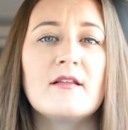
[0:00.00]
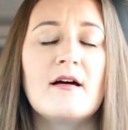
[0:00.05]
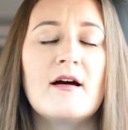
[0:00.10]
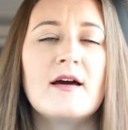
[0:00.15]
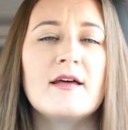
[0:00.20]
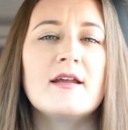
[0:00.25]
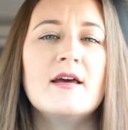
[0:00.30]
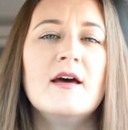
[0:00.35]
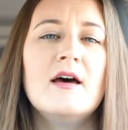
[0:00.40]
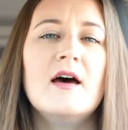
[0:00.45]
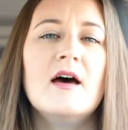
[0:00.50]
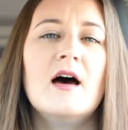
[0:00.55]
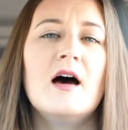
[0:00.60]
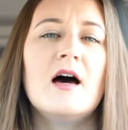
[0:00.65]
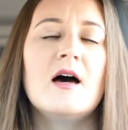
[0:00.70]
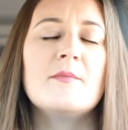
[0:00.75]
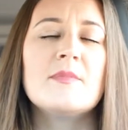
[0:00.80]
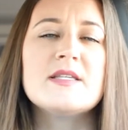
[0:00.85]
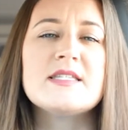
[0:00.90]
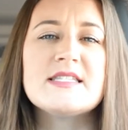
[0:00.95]
lot.
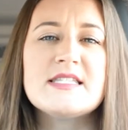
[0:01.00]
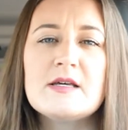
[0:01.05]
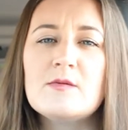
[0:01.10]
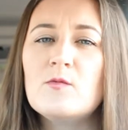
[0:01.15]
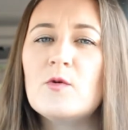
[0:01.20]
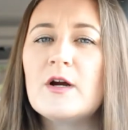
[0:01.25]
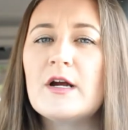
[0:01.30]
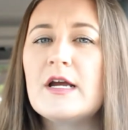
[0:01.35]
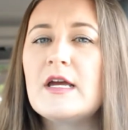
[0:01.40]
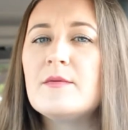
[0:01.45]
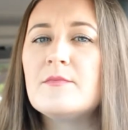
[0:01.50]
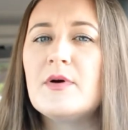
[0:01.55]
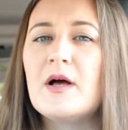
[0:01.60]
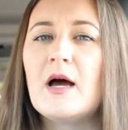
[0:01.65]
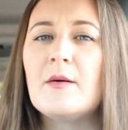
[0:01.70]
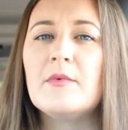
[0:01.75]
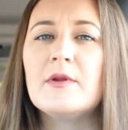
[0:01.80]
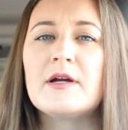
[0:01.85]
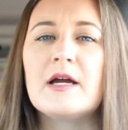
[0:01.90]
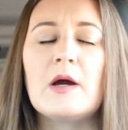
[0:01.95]
Um, but somewhere in
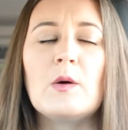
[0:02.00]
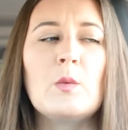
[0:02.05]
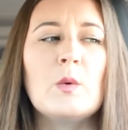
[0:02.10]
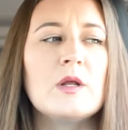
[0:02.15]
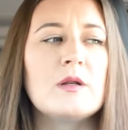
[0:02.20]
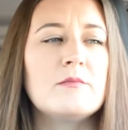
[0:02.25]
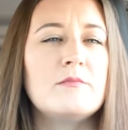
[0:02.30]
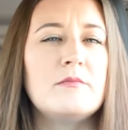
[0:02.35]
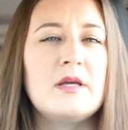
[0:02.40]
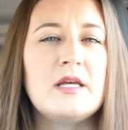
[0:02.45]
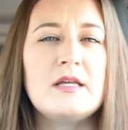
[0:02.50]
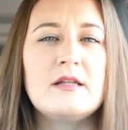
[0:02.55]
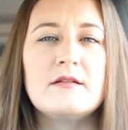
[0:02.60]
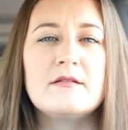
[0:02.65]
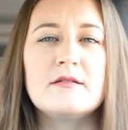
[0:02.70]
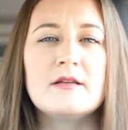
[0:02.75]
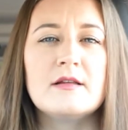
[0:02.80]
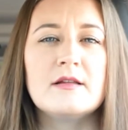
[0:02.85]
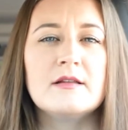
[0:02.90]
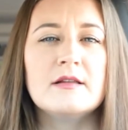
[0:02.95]
public, I wouldn't meet
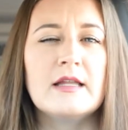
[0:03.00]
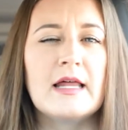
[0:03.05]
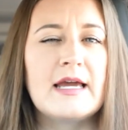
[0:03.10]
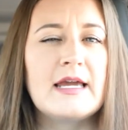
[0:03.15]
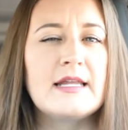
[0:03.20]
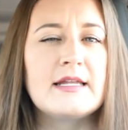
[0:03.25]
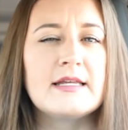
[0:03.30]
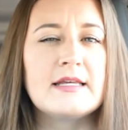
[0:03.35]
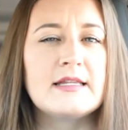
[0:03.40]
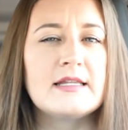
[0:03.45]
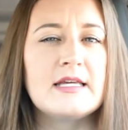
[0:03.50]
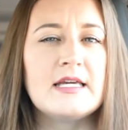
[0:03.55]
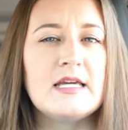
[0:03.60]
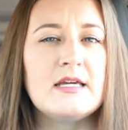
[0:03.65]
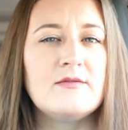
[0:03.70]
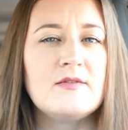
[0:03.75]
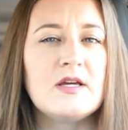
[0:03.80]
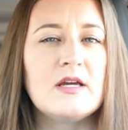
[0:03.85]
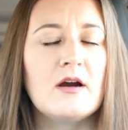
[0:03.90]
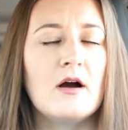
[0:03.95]
late in the
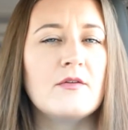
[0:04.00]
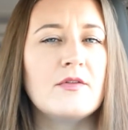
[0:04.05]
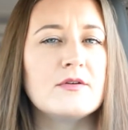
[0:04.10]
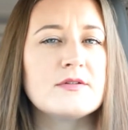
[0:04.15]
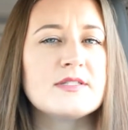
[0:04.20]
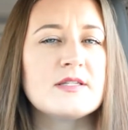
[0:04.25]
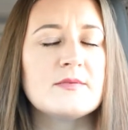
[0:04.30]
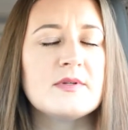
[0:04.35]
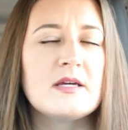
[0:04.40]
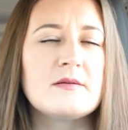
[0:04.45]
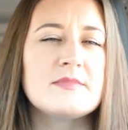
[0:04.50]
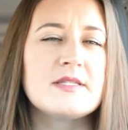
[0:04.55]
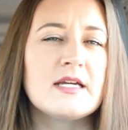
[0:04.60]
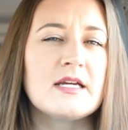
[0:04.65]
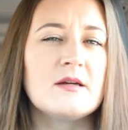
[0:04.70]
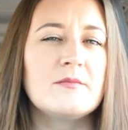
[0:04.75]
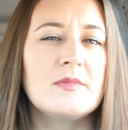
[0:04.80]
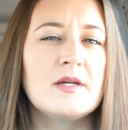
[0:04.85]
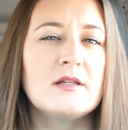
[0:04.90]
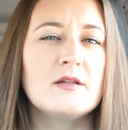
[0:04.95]
evening, although sometimes
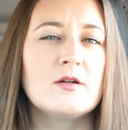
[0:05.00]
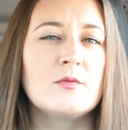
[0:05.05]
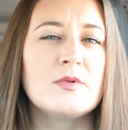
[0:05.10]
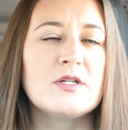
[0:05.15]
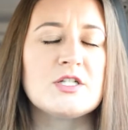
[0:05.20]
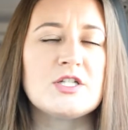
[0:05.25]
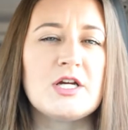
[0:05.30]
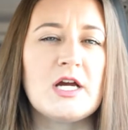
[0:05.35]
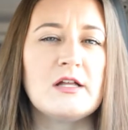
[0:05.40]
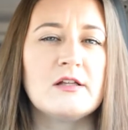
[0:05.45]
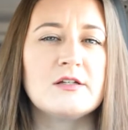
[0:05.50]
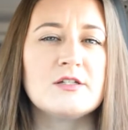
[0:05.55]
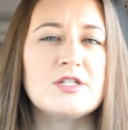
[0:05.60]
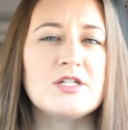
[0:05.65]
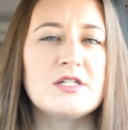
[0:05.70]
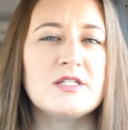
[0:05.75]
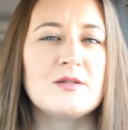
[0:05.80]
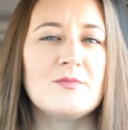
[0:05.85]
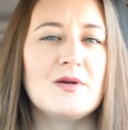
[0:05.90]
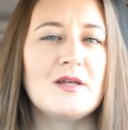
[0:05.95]
that can be a little bit
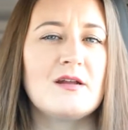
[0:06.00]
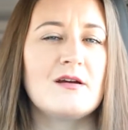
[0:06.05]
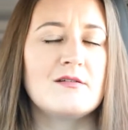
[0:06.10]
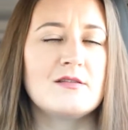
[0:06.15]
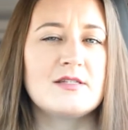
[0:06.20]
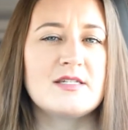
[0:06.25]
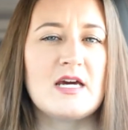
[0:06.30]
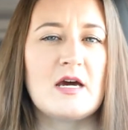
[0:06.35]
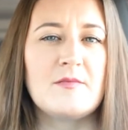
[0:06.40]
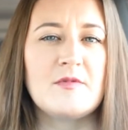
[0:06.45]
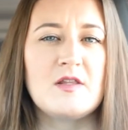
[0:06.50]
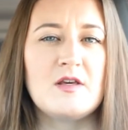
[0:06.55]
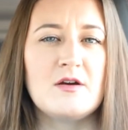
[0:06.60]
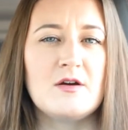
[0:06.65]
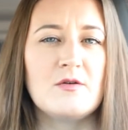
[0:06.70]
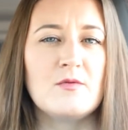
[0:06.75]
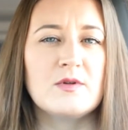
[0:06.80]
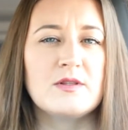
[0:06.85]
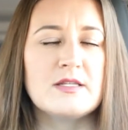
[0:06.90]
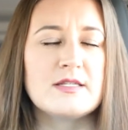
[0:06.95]
challenging depending on the time of the
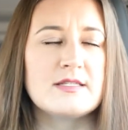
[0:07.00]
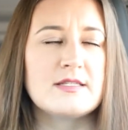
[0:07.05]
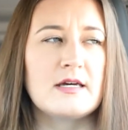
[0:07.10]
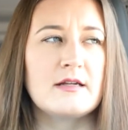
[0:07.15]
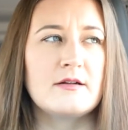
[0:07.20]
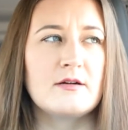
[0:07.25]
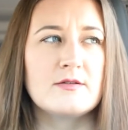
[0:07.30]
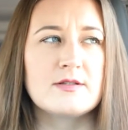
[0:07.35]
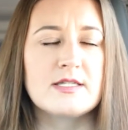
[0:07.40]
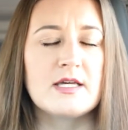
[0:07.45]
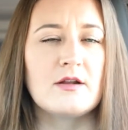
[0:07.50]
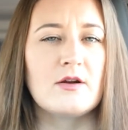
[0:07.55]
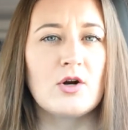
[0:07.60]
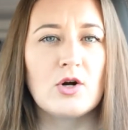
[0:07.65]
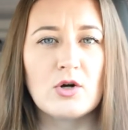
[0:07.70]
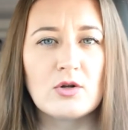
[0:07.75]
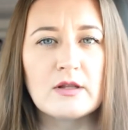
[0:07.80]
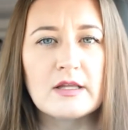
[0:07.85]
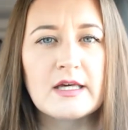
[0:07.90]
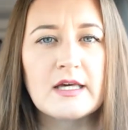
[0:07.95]
year when the sun goes down
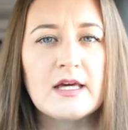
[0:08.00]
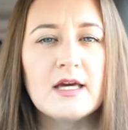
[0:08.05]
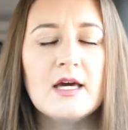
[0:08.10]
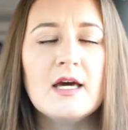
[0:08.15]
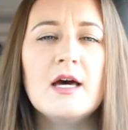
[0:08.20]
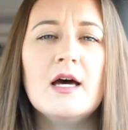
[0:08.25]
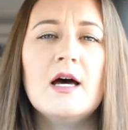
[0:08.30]
early.